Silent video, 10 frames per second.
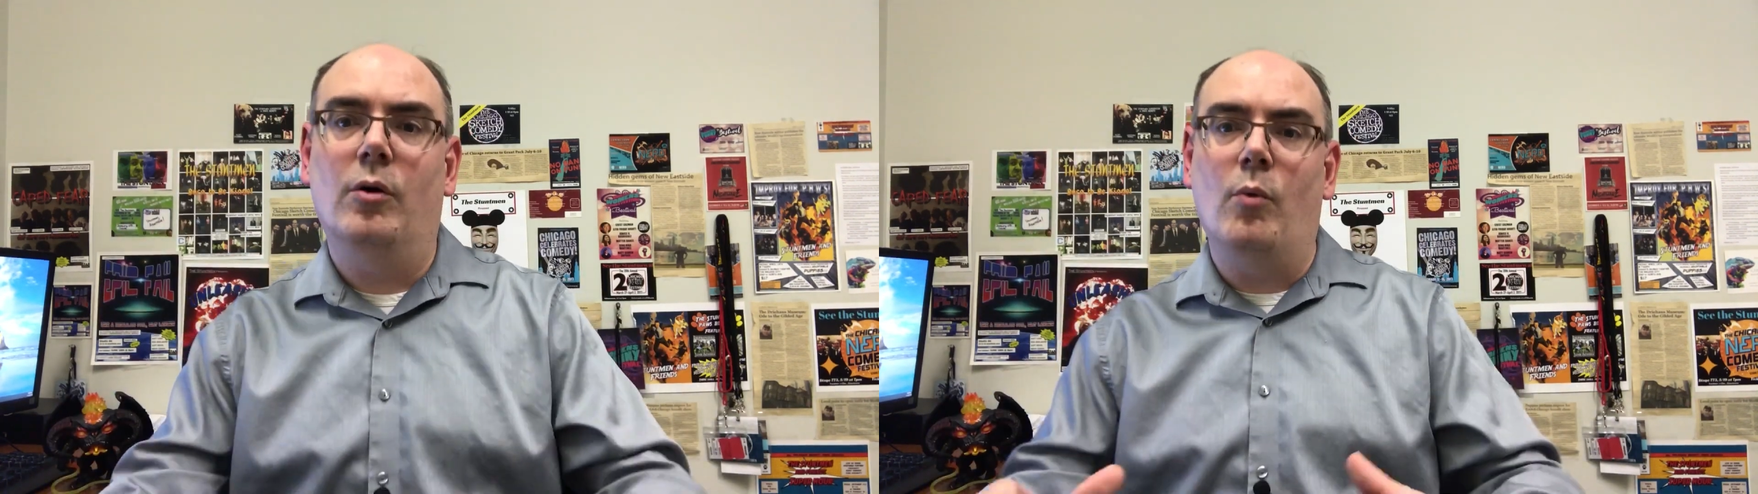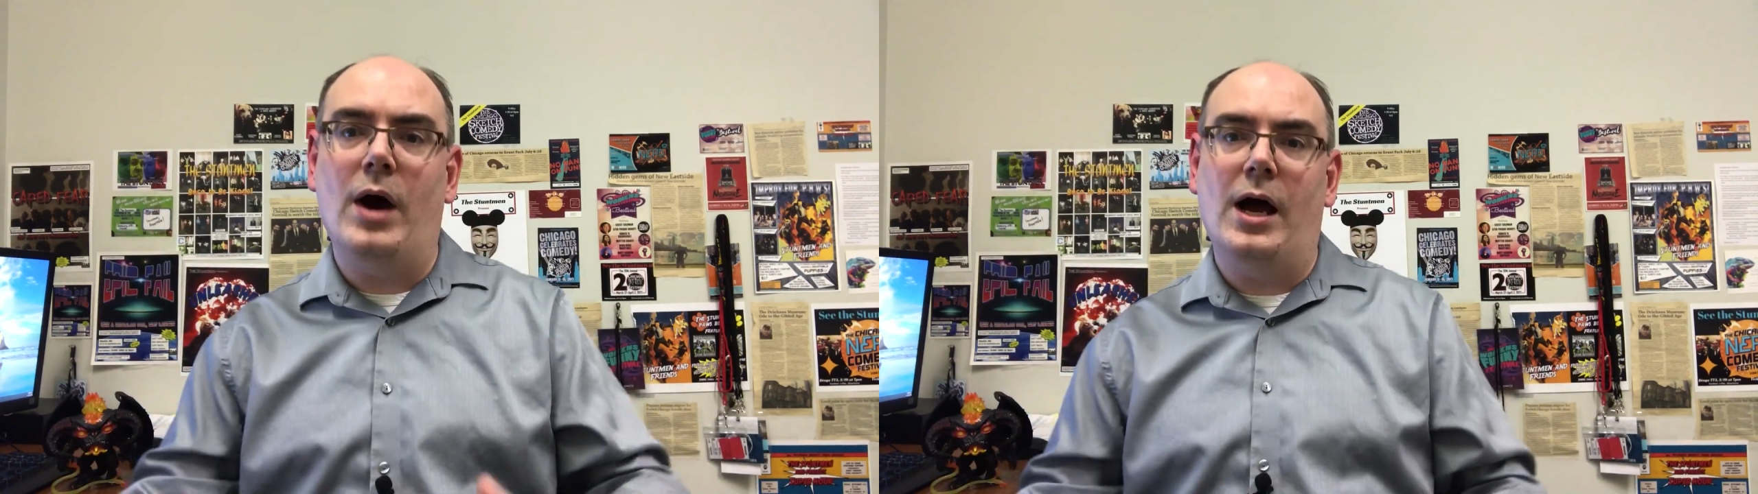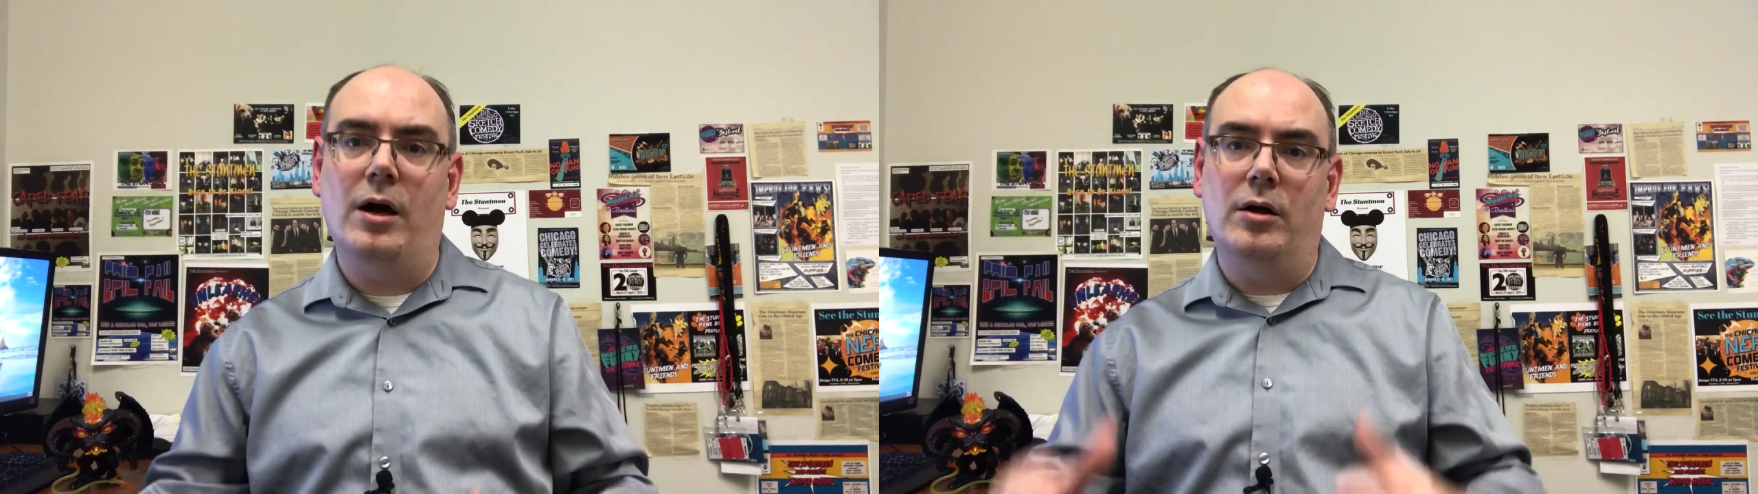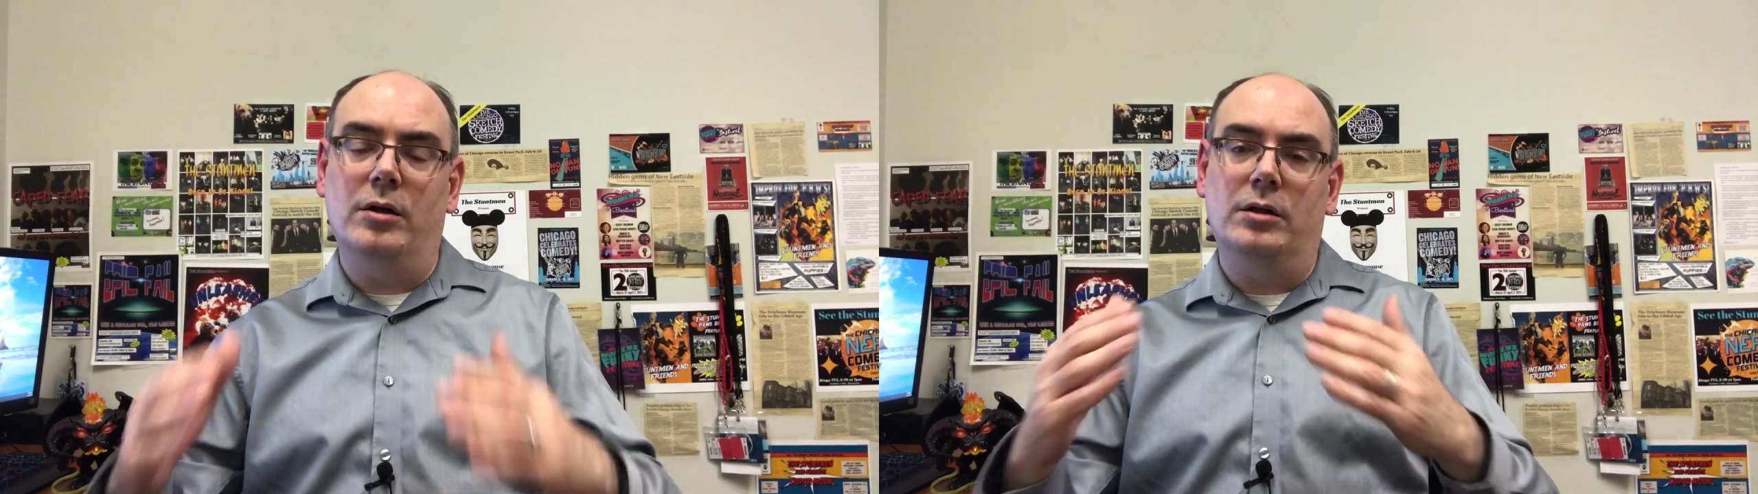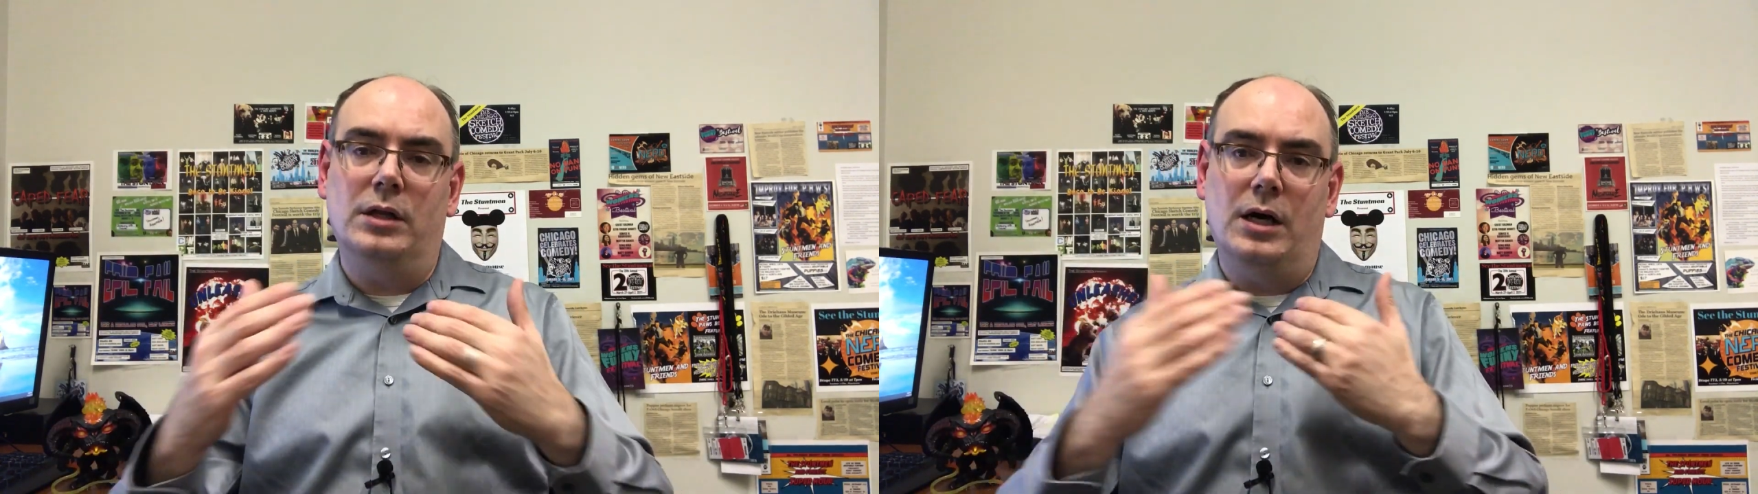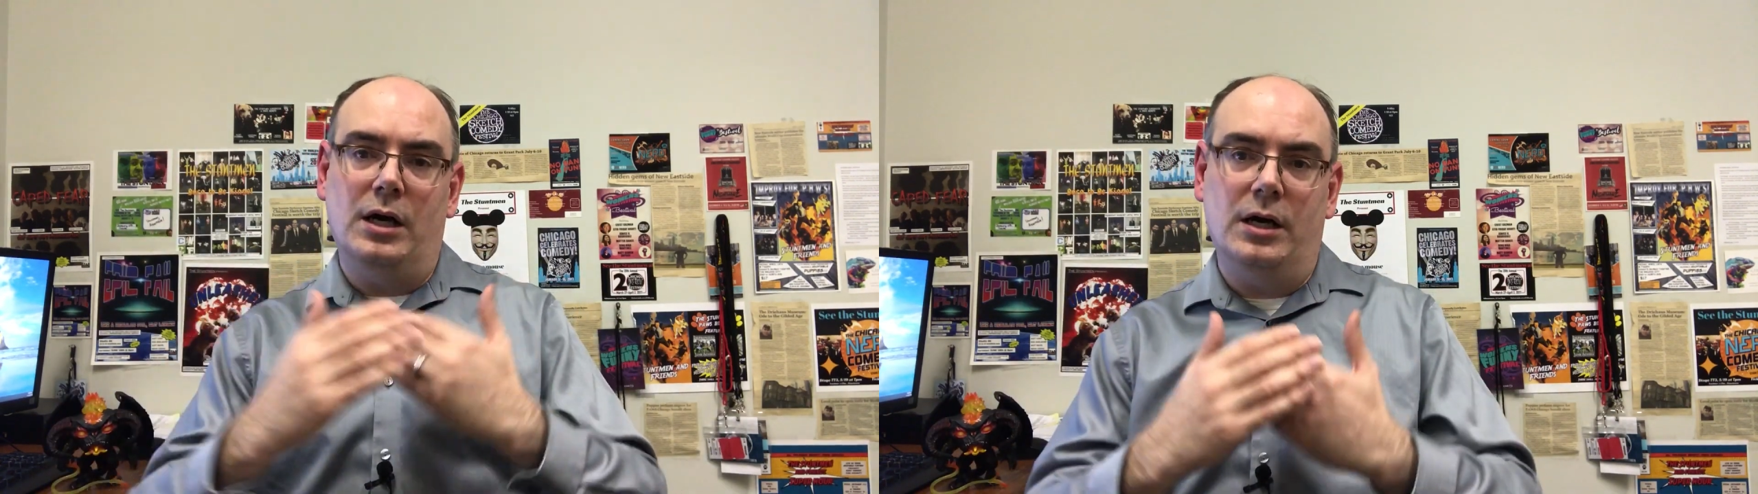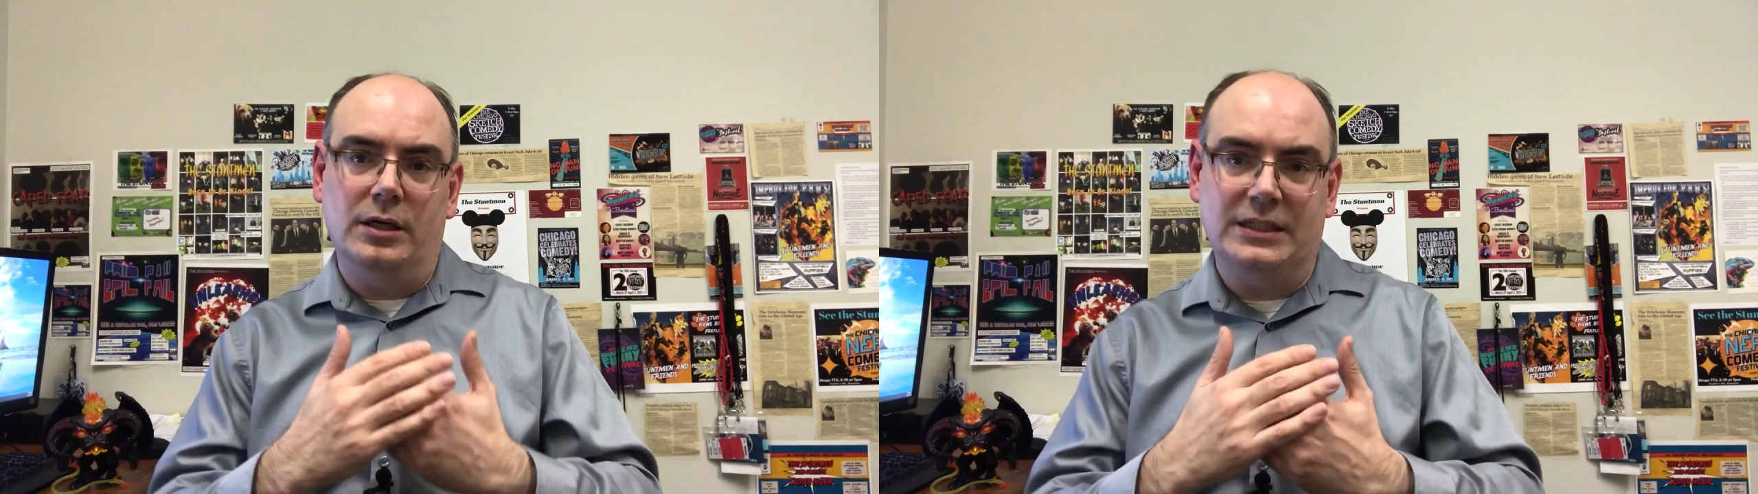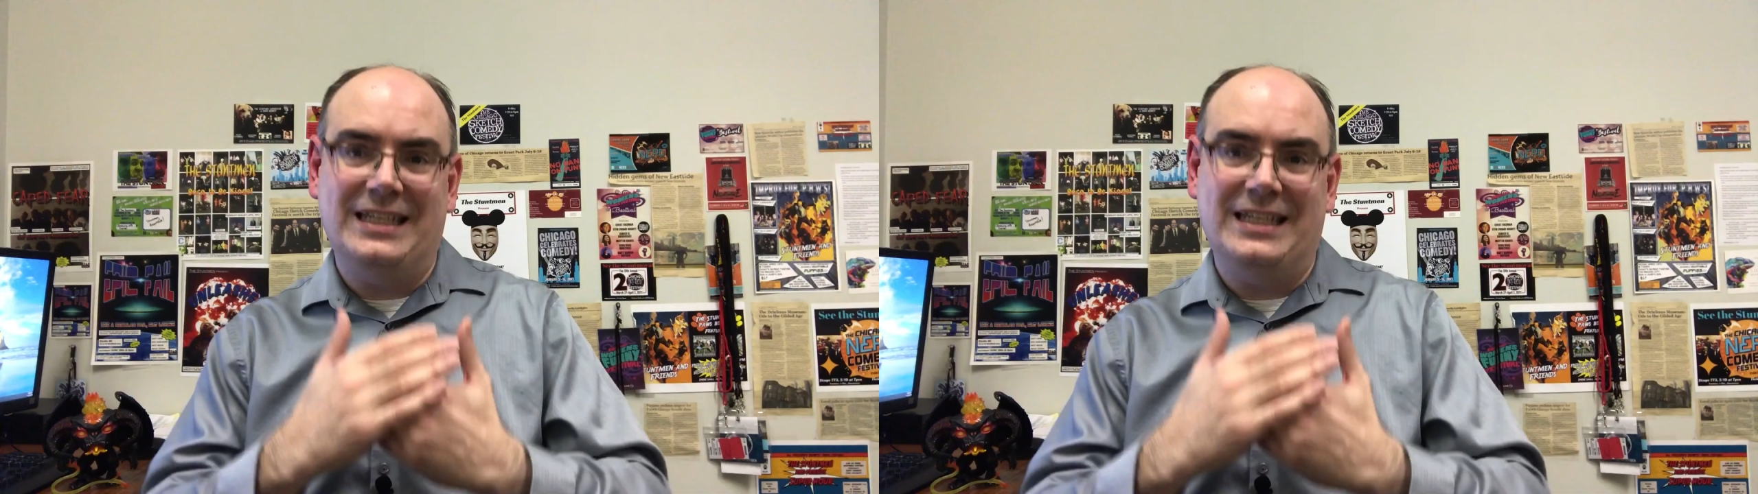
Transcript: while